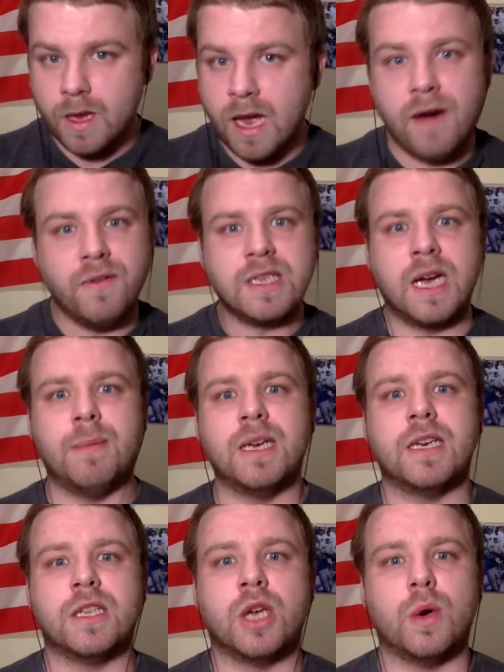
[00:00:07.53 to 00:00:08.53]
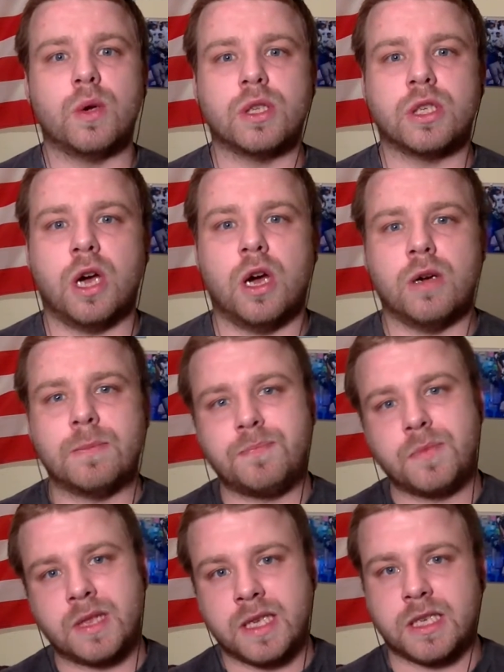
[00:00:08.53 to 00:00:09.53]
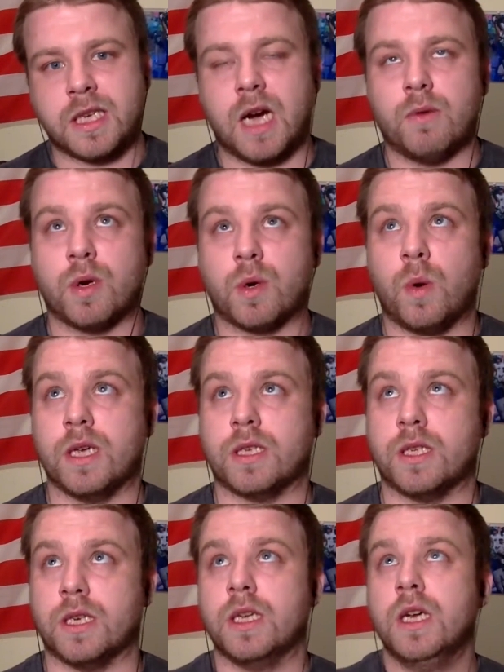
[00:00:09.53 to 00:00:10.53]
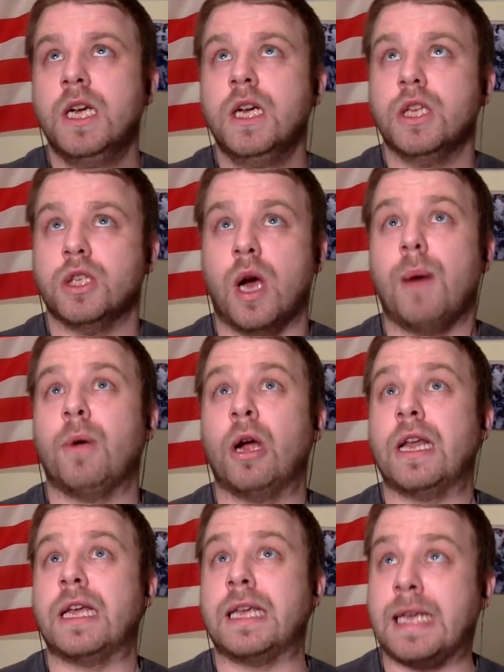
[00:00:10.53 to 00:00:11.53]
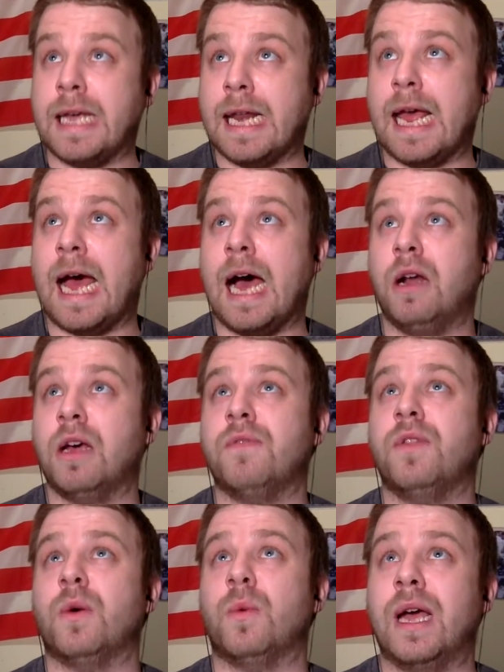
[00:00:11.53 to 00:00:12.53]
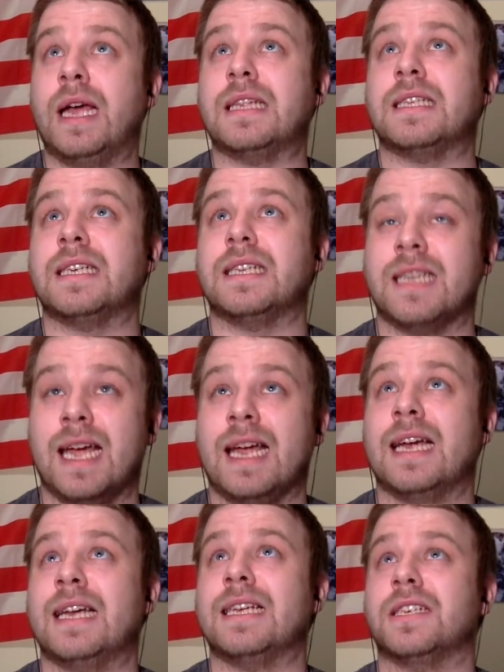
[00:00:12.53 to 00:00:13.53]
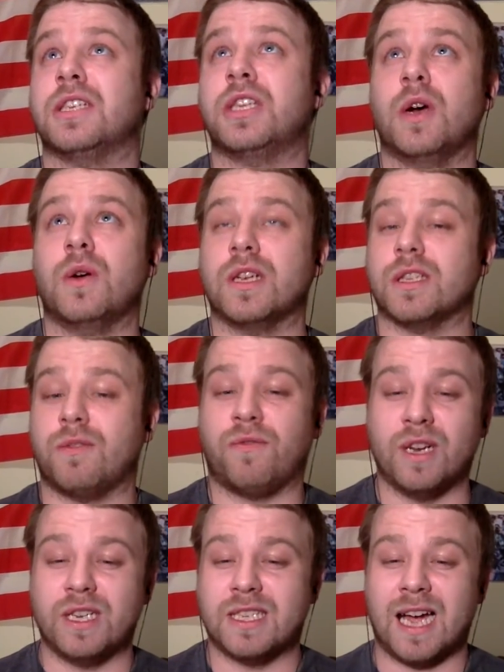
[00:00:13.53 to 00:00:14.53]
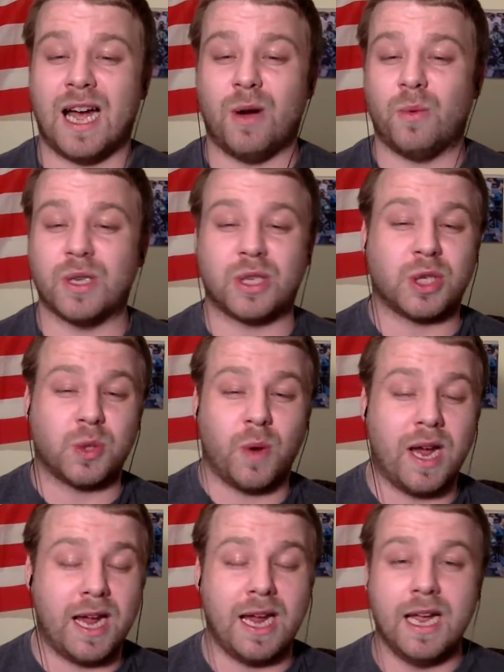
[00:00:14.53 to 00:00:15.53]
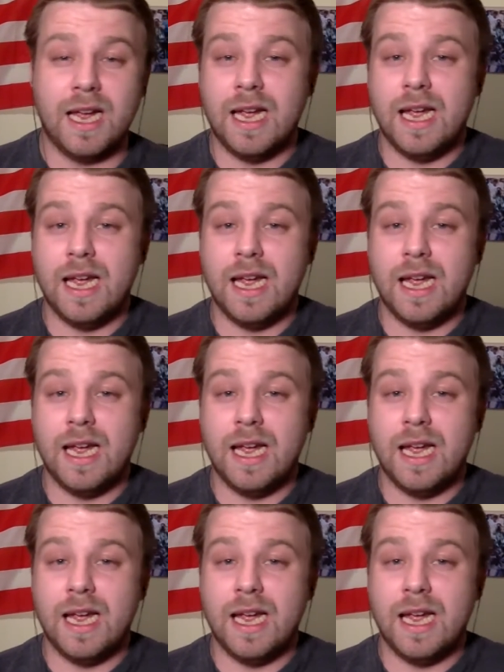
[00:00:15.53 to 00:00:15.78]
Every time I did a Token song, this got requested. So I'm going to get it out of the way today. It is Token's Freestyle with Sway.